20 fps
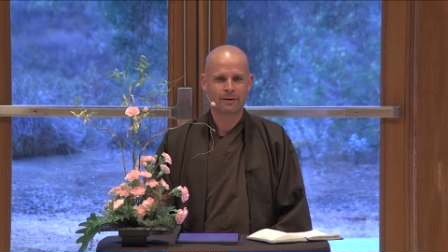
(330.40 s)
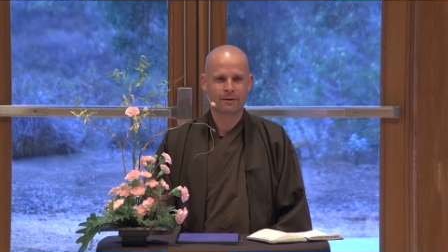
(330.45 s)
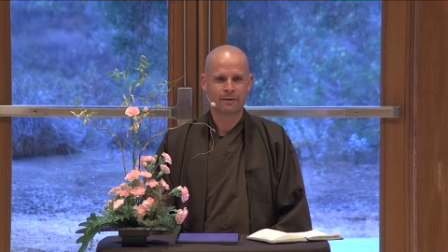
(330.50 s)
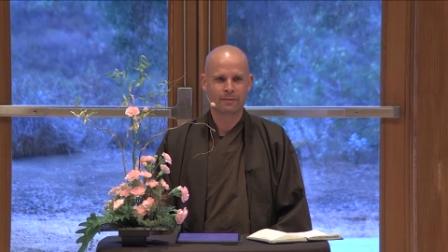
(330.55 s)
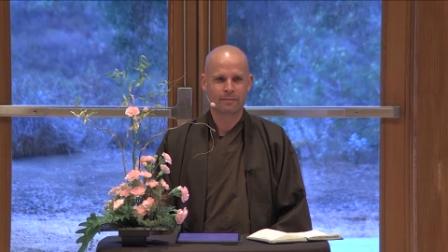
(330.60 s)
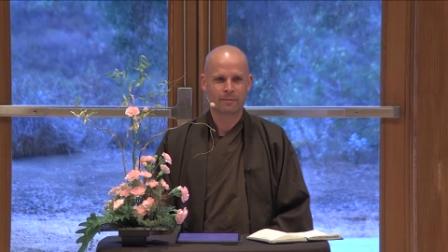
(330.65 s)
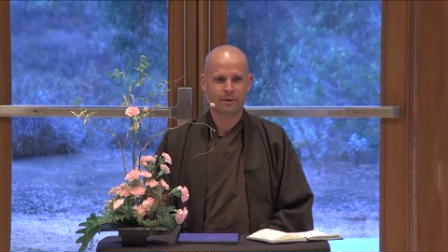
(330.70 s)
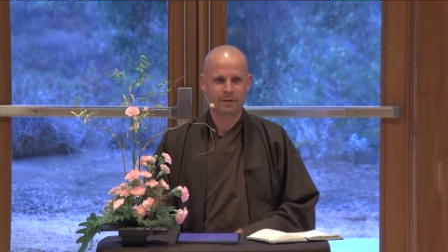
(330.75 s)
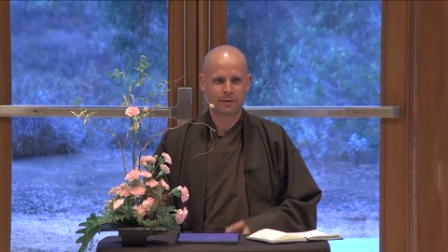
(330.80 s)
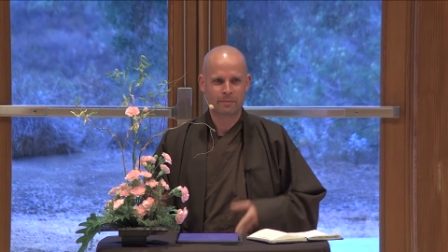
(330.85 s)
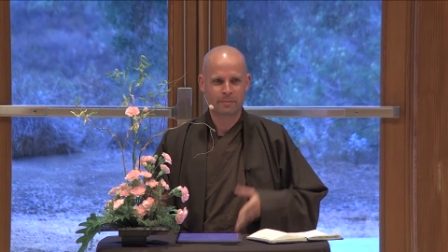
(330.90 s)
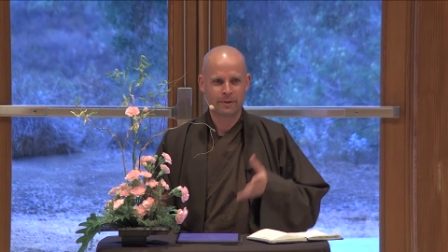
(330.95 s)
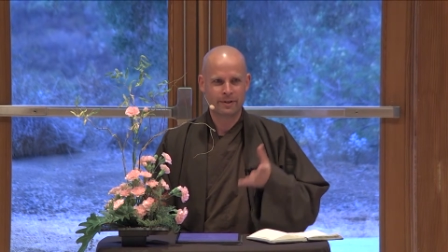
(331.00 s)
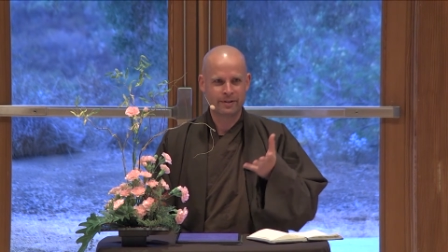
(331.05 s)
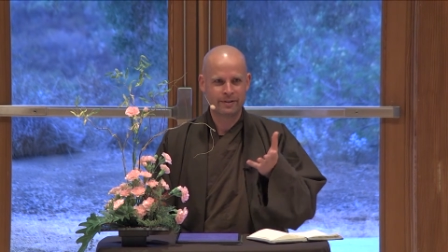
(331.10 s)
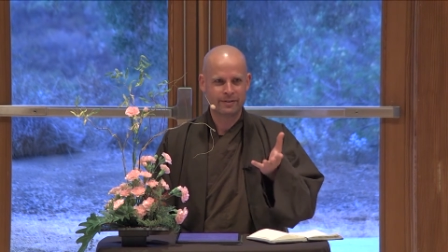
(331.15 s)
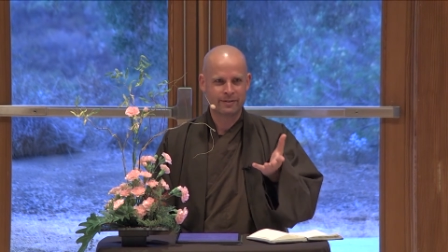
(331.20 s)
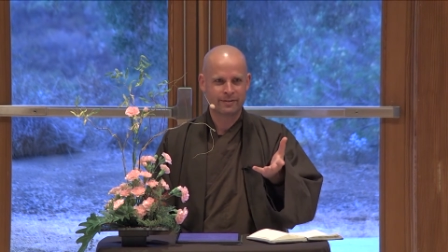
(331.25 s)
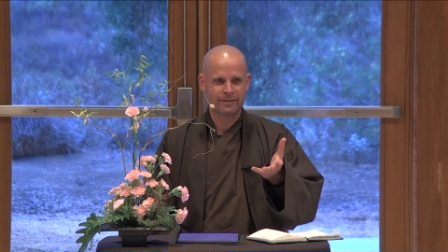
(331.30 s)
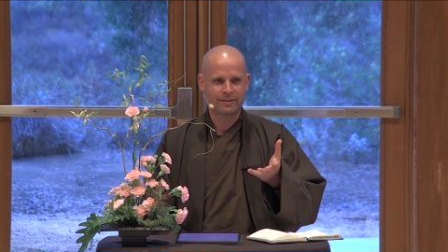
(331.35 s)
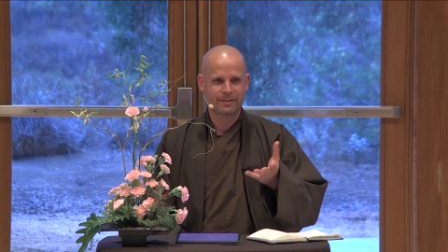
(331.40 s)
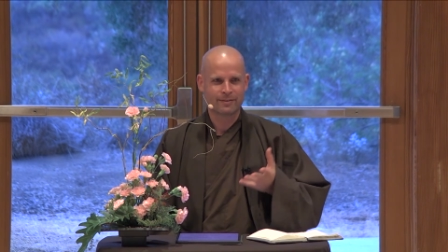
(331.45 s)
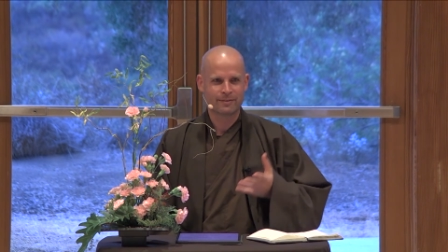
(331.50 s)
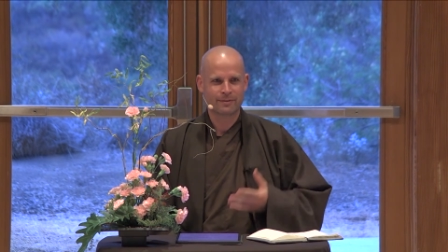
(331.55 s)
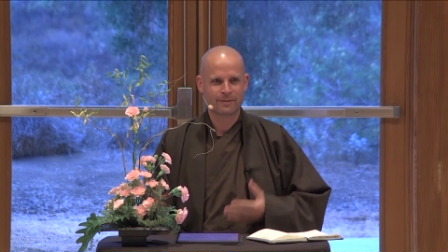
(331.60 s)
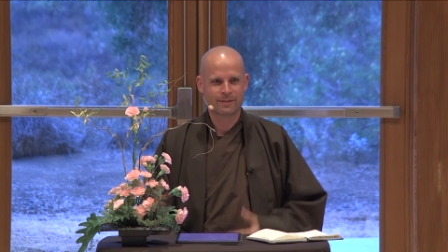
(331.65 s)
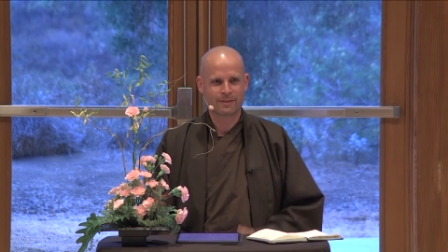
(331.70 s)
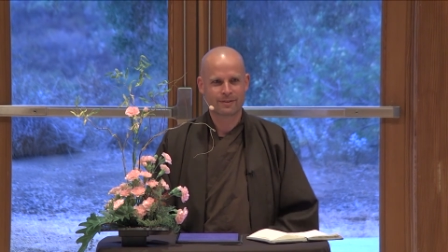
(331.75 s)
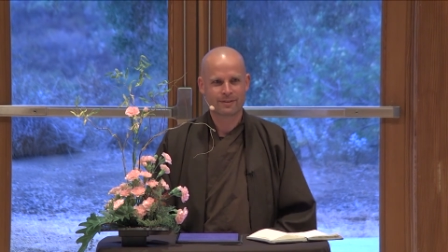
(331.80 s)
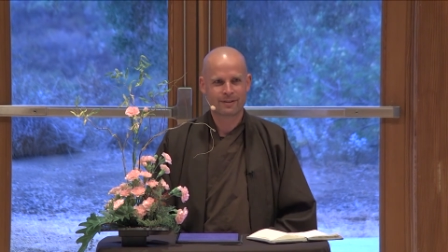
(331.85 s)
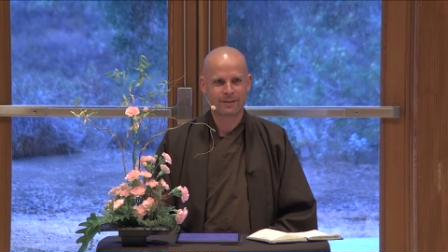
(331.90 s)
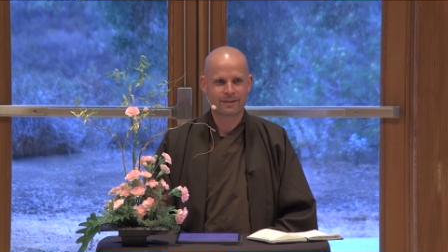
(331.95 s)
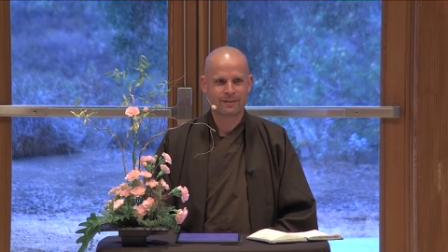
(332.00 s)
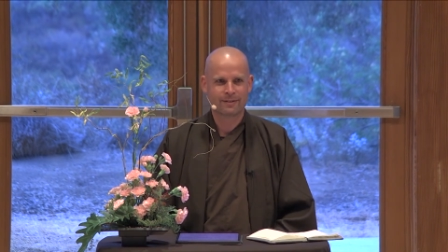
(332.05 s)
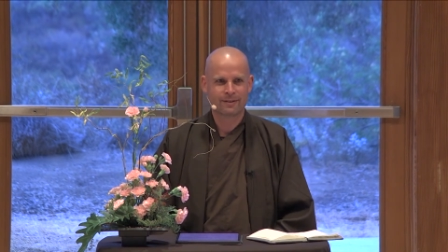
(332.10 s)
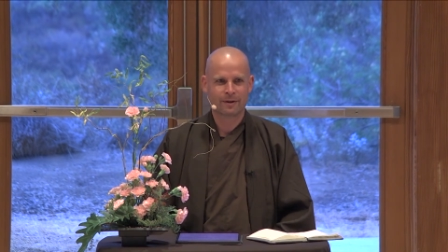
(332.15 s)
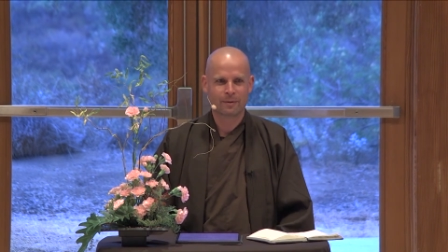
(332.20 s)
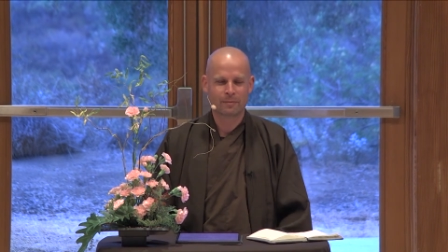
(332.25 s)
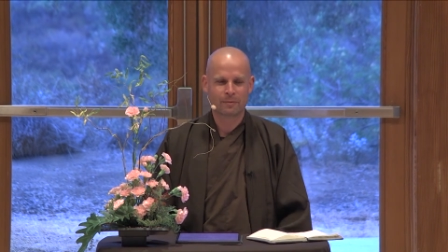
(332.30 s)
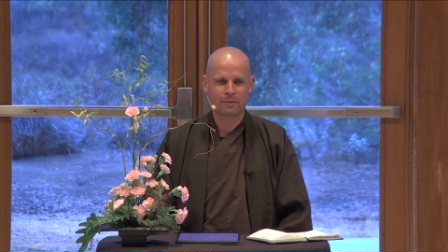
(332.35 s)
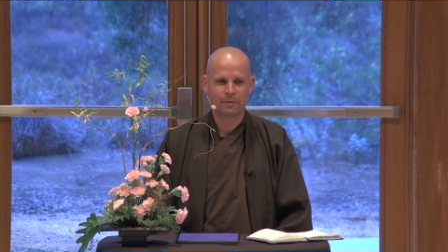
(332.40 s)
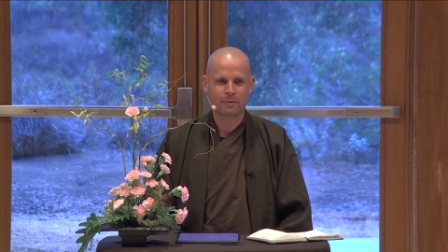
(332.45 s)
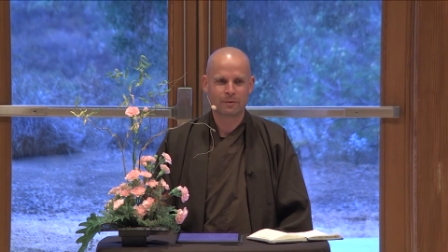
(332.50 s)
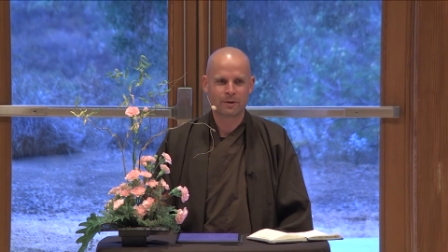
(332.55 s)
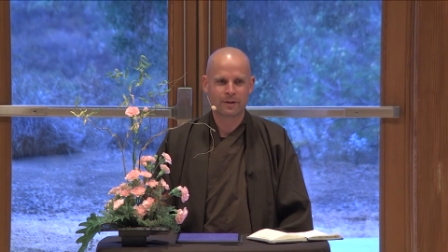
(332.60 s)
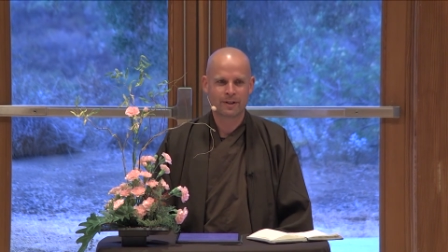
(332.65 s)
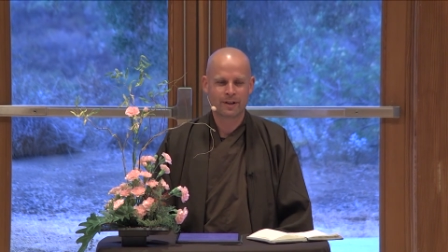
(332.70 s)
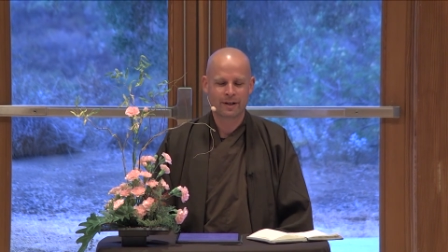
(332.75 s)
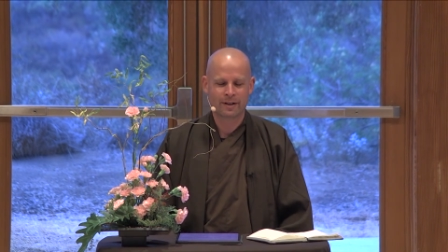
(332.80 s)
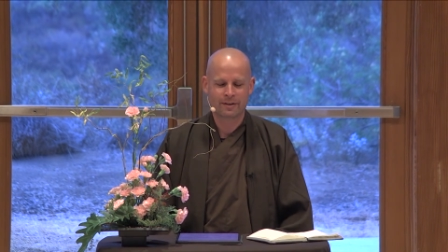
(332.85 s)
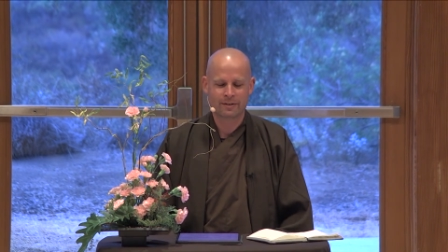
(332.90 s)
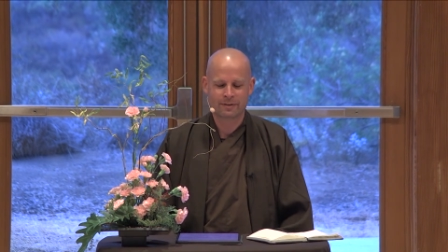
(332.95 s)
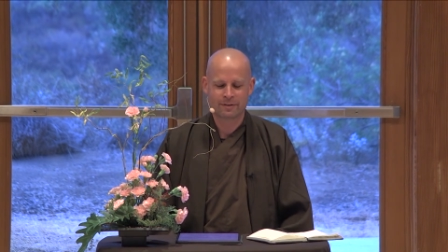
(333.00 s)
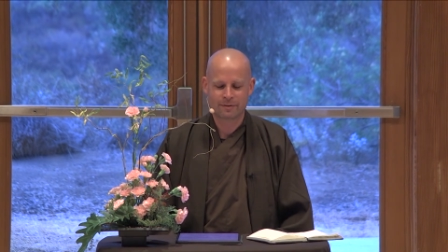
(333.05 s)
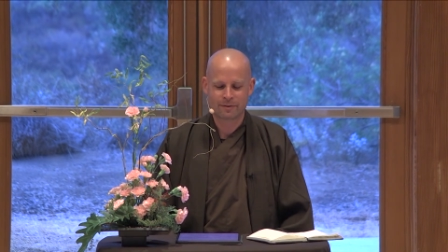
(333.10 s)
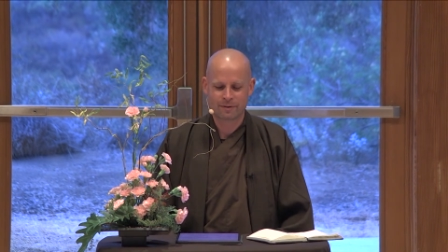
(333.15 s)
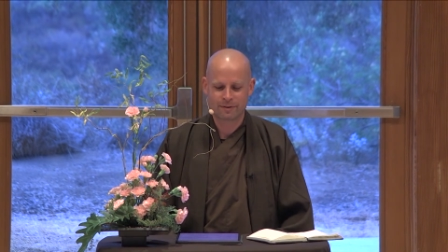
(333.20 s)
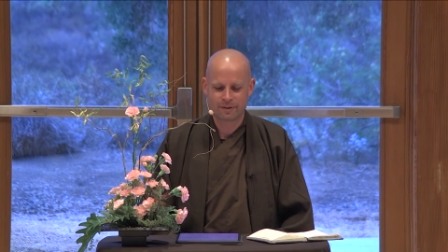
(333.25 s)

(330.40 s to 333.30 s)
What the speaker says: Brother Peace helped to organize,